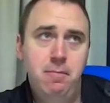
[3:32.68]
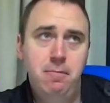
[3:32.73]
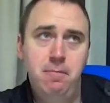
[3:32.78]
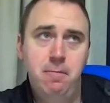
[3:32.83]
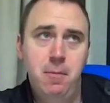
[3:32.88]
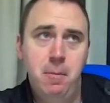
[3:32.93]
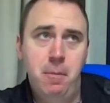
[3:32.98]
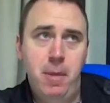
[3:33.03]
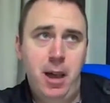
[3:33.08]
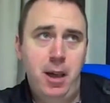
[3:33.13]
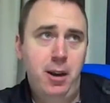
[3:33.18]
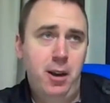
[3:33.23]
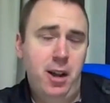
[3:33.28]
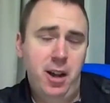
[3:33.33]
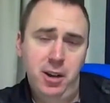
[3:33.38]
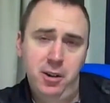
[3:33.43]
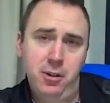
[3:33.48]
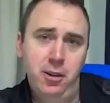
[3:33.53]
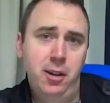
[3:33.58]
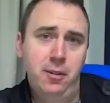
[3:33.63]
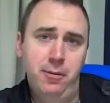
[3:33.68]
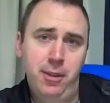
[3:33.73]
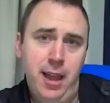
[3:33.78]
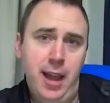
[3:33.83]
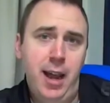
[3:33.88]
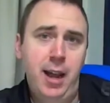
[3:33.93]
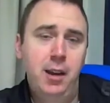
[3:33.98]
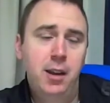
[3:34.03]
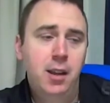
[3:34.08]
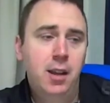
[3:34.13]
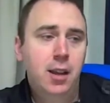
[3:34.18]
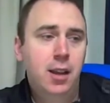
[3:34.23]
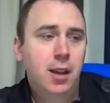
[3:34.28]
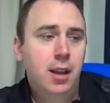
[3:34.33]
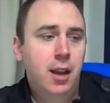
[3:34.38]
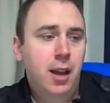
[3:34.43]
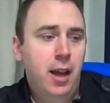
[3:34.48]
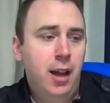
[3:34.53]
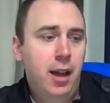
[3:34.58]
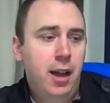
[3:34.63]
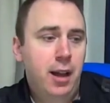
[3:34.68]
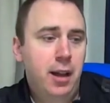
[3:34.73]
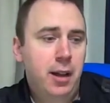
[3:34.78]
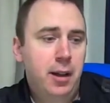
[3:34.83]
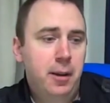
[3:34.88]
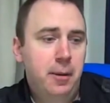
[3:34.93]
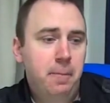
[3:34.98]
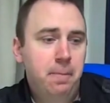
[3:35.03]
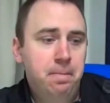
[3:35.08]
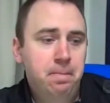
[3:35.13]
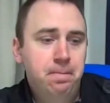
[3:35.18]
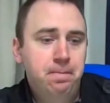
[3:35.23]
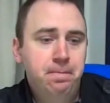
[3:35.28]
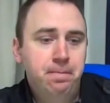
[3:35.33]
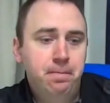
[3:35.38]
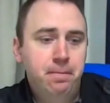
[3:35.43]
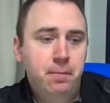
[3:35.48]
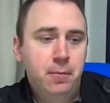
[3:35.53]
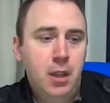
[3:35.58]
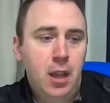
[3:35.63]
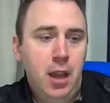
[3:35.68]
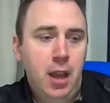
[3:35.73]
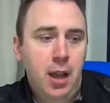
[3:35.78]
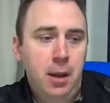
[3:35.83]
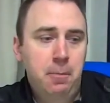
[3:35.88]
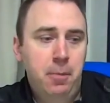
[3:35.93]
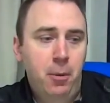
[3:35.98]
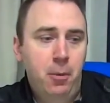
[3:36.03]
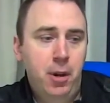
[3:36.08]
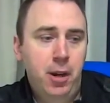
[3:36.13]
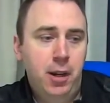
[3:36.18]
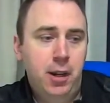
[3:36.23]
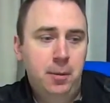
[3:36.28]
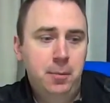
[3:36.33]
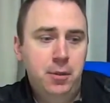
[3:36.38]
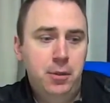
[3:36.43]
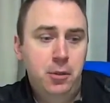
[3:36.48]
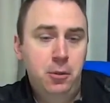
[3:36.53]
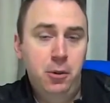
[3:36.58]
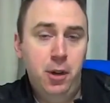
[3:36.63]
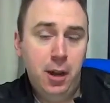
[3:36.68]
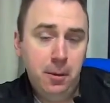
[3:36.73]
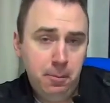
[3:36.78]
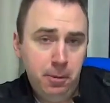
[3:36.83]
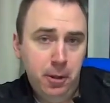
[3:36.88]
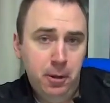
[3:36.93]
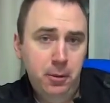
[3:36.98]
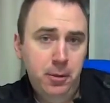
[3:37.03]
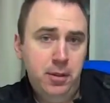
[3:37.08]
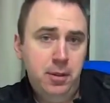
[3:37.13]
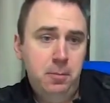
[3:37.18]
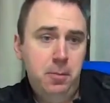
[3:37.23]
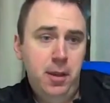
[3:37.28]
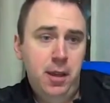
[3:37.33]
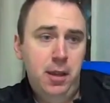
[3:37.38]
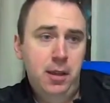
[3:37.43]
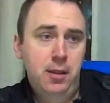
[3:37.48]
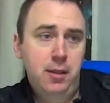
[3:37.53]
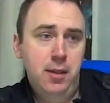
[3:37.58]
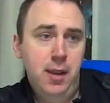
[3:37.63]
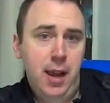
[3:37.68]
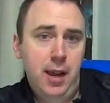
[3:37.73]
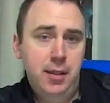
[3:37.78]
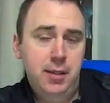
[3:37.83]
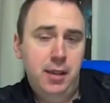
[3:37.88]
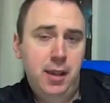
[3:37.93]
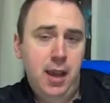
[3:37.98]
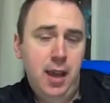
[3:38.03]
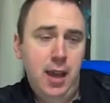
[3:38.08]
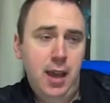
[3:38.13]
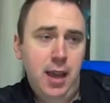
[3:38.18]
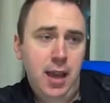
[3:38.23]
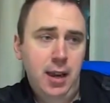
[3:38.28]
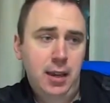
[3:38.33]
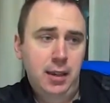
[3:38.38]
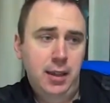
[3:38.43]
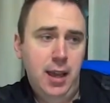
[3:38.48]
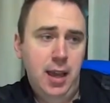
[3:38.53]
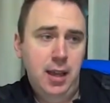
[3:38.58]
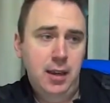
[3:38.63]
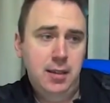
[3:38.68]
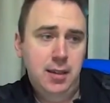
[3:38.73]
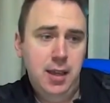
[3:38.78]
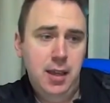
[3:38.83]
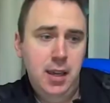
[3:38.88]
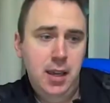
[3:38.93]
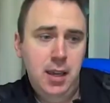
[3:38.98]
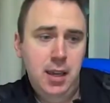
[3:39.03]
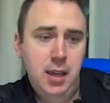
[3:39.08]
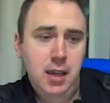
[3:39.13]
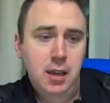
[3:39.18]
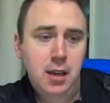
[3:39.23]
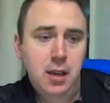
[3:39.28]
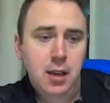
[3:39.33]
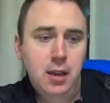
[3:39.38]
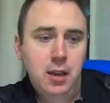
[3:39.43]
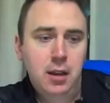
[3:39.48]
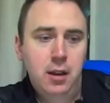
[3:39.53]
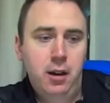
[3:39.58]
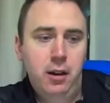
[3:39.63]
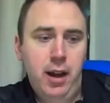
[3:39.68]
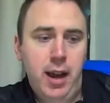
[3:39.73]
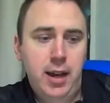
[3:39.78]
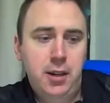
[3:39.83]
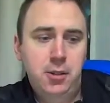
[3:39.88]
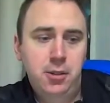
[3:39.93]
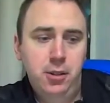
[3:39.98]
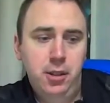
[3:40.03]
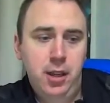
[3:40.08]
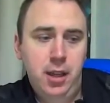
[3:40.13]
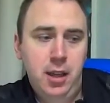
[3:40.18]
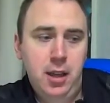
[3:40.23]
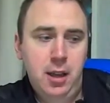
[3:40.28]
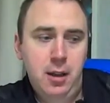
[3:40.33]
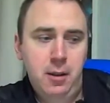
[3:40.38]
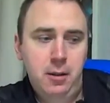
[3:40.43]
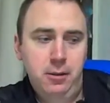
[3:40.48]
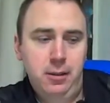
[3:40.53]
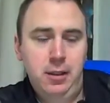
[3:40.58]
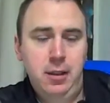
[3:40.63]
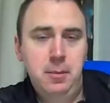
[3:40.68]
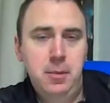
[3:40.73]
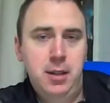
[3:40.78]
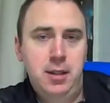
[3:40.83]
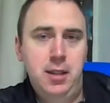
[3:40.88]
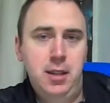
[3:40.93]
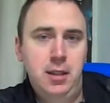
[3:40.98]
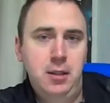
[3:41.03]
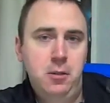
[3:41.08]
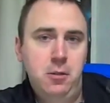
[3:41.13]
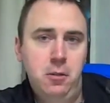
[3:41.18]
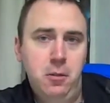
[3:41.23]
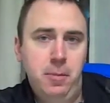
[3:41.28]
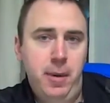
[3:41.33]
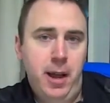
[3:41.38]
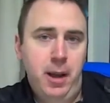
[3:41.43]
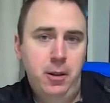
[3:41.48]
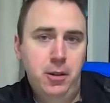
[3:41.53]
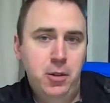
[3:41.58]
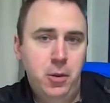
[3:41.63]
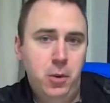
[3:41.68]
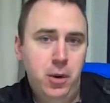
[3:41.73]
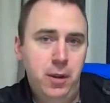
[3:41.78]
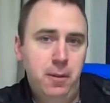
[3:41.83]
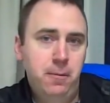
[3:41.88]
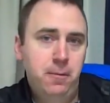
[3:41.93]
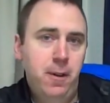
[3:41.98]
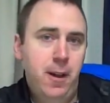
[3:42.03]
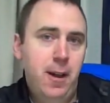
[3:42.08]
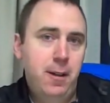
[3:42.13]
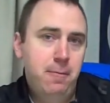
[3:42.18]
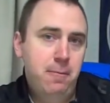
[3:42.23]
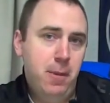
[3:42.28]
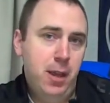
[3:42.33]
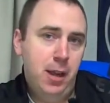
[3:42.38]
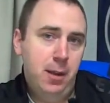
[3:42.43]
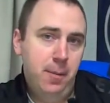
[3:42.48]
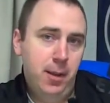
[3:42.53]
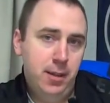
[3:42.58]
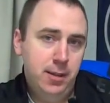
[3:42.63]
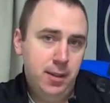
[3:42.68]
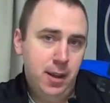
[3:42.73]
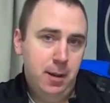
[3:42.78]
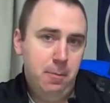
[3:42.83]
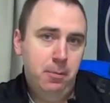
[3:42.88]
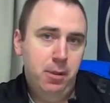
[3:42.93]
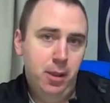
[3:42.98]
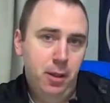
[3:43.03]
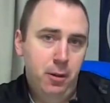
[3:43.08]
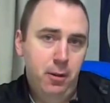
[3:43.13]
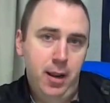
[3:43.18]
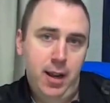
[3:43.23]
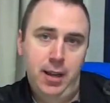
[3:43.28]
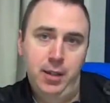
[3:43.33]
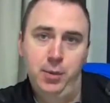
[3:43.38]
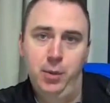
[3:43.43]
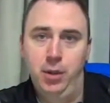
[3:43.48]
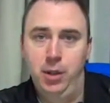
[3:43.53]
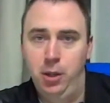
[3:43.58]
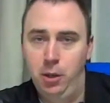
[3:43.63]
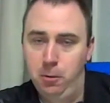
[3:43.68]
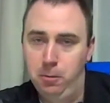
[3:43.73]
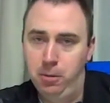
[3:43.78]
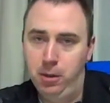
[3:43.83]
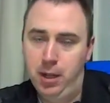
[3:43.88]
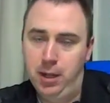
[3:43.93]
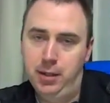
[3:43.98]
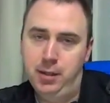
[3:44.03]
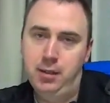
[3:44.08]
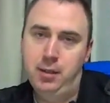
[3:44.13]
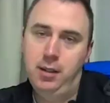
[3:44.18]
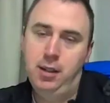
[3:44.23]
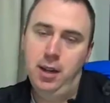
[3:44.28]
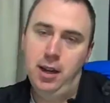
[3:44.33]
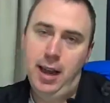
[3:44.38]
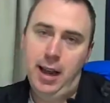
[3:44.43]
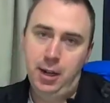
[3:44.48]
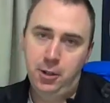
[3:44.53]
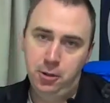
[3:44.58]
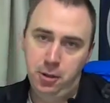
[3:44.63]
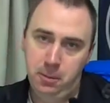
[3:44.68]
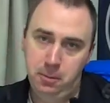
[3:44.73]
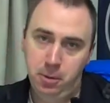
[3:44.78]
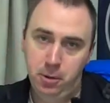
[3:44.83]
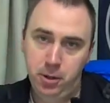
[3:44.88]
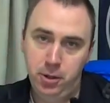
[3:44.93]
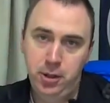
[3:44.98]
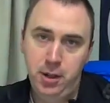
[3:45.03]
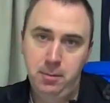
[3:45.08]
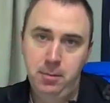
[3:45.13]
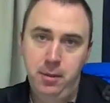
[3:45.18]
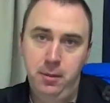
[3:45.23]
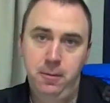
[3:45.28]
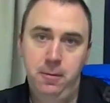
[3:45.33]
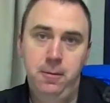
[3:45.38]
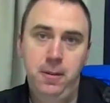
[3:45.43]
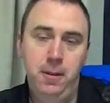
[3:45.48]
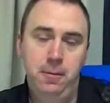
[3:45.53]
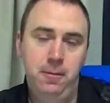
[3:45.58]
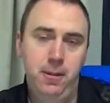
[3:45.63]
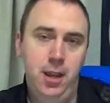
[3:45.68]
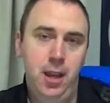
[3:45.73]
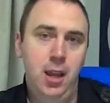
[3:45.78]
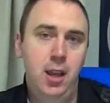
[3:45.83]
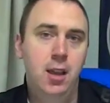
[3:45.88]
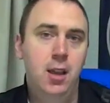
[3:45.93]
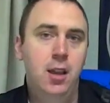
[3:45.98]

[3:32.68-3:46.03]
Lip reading: about 100 of that. But when it comes to upload speeds, SK and KT are actually limited to about 25 megabits upload, as where U+ can actually push up to 50.